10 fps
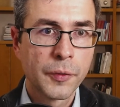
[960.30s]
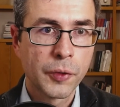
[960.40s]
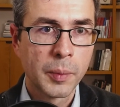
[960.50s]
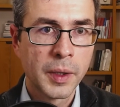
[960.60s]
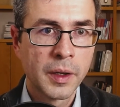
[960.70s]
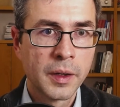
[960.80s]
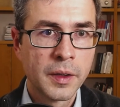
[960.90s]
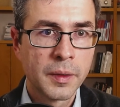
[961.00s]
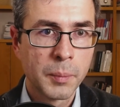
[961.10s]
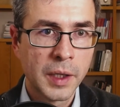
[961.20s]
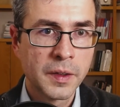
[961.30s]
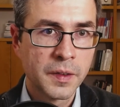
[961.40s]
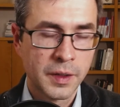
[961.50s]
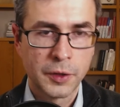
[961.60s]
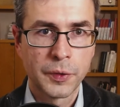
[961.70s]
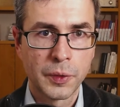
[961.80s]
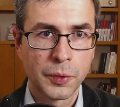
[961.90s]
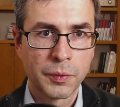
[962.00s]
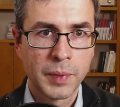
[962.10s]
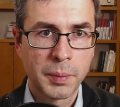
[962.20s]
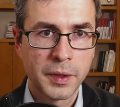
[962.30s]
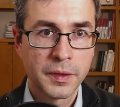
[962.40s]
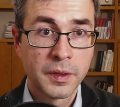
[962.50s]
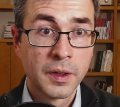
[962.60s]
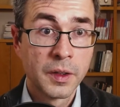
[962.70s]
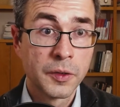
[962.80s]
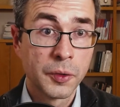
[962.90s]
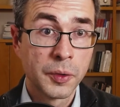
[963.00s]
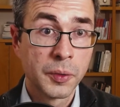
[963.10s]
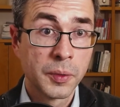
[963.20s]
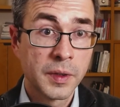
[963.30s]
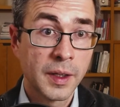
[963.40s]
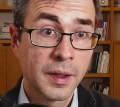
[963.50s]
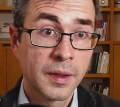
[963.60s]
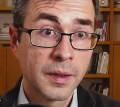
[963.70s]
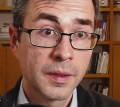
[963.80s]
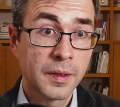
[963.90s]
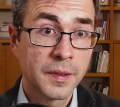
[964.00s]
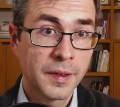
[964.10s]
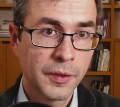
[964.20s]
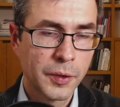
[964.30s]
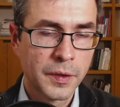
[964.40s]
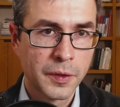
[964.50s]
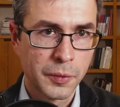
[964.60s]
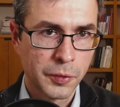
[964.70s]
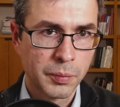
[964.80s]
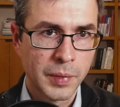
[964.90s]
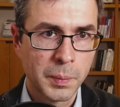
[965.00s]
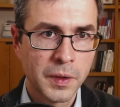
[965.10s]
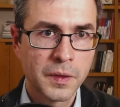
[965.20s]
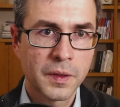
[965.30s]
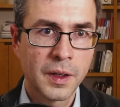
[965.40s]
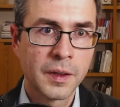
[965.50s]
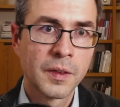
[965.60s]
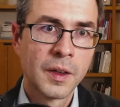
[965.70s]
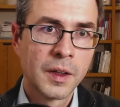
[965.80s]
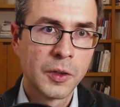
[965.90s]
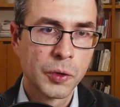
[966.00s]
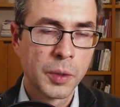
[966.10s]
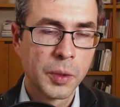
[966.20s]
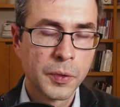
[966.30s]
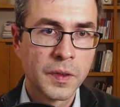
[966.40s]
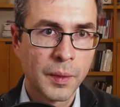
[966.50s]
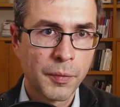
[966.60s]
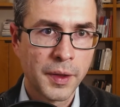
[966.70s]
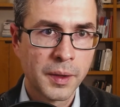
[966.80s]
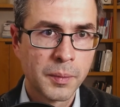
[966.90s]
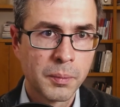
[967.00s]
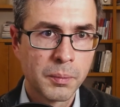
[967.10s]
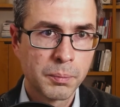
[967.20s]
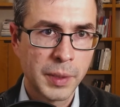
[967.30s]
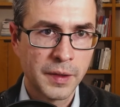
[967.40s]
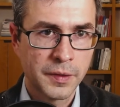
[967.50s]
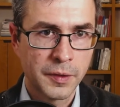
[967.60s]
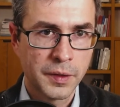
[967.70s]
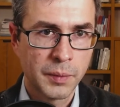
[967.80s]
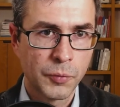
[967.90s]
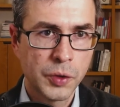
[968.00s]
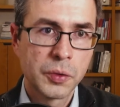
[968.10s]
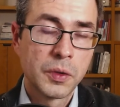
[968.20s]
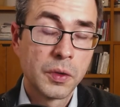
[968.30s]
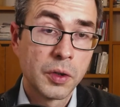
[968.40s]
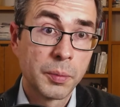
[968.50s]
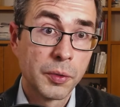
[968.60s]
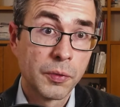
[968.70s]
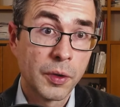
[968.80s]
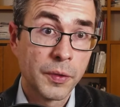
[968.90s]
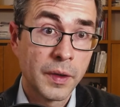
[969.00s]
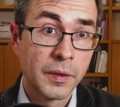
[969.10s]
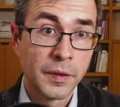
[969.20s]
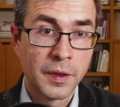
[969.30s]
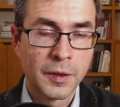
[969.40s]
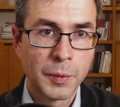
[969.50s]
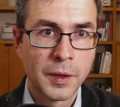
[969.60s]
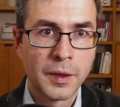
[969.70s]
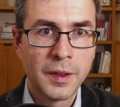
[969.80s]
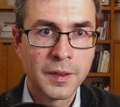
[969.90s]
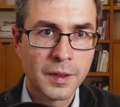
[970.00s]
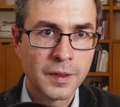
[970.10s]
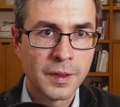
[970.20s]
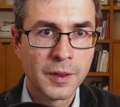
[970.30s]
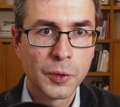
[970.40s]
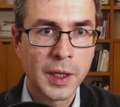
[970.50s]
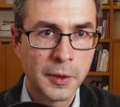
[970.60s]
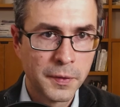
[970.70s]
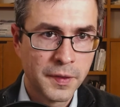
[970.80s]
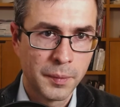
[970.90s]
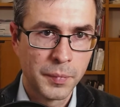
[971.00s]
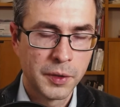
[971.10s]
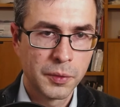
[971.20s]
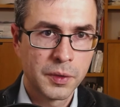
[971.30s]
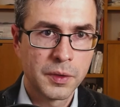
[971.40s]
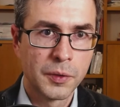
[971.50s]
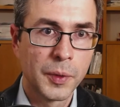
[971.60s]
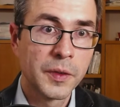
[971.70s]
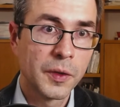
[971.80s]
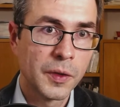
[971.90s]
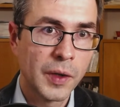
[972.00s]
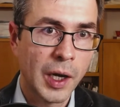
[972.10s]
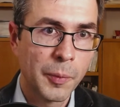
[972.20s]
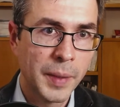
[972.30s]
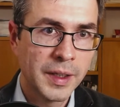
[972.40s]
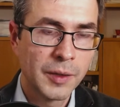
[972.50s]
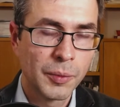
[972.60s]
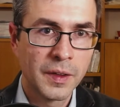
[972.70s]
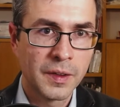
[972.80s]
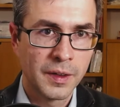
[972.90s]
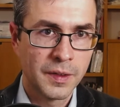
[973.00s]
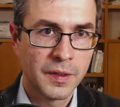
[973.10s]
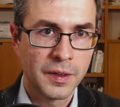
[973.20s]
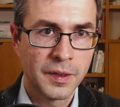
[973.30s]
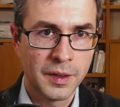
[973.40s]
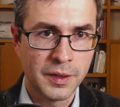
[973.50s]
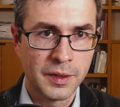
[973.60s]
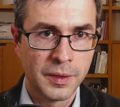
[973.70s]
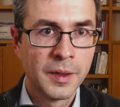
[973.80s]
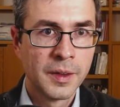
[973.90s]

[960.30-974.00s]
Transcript: from a multi-set of solution mappings. So you take several solution mappings and you compute something based on them. What could you compute from several things? Well, easiest thing, you count them. You want to know how many results there are.